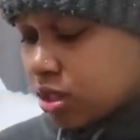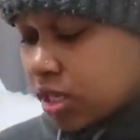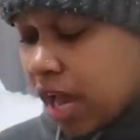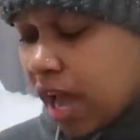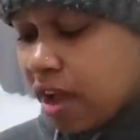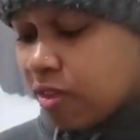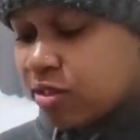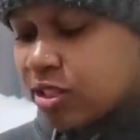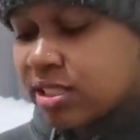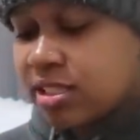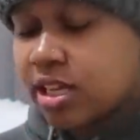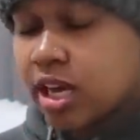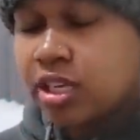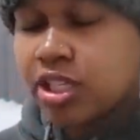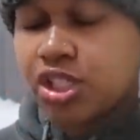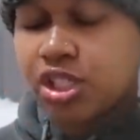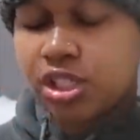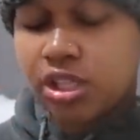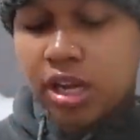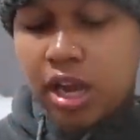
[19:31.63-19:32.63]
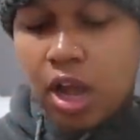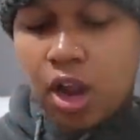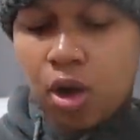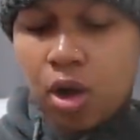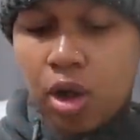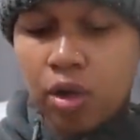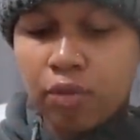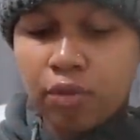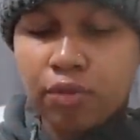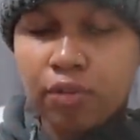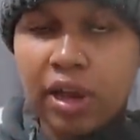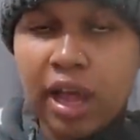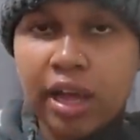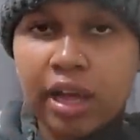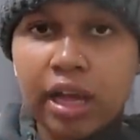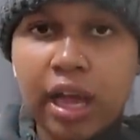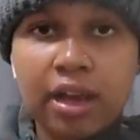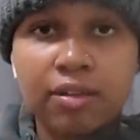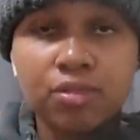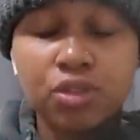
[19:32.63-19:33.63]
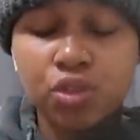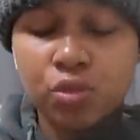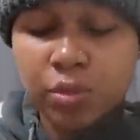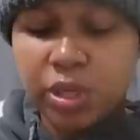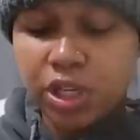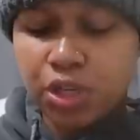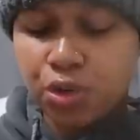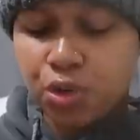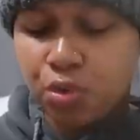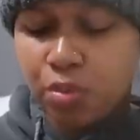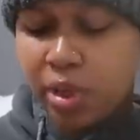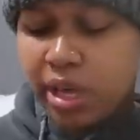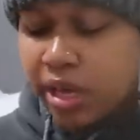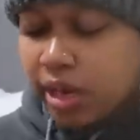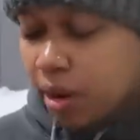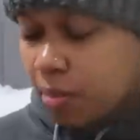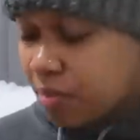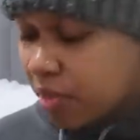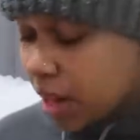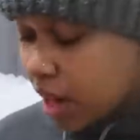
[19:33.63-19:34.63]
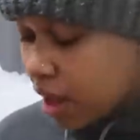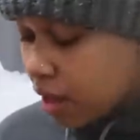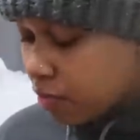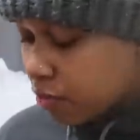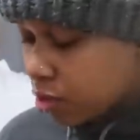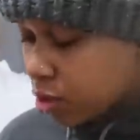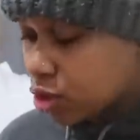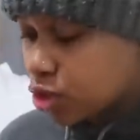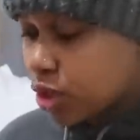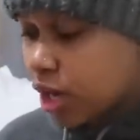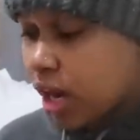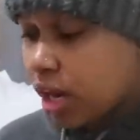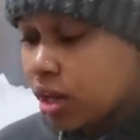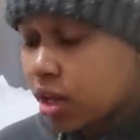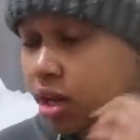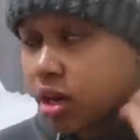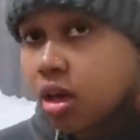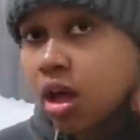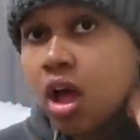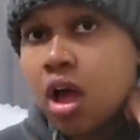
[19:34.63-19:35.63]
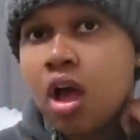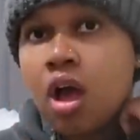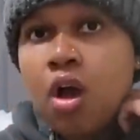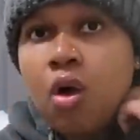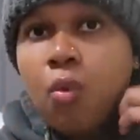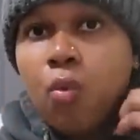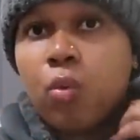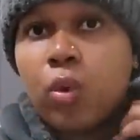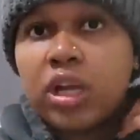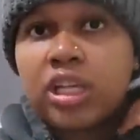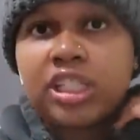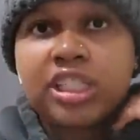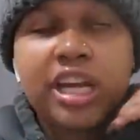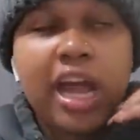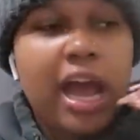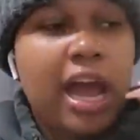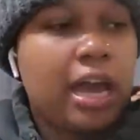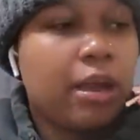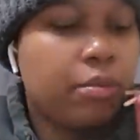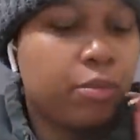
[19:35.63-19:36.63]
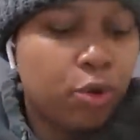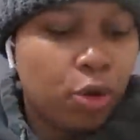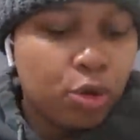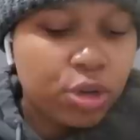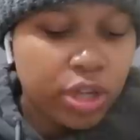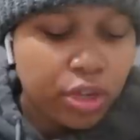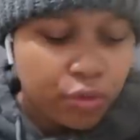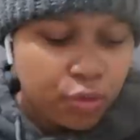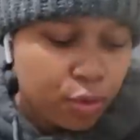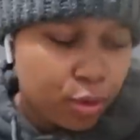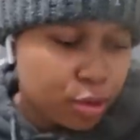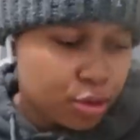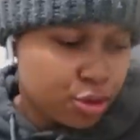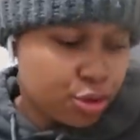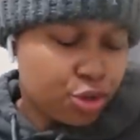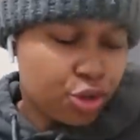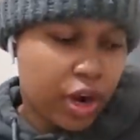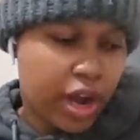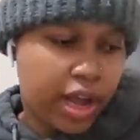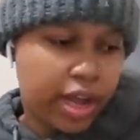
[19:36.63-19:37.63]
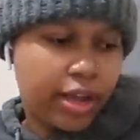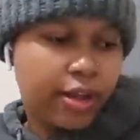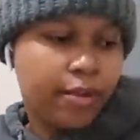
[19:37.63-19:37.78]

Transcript: I have such a lot of, like, I have so many new makeup that I have not tried yet, which I am looking forward to trying.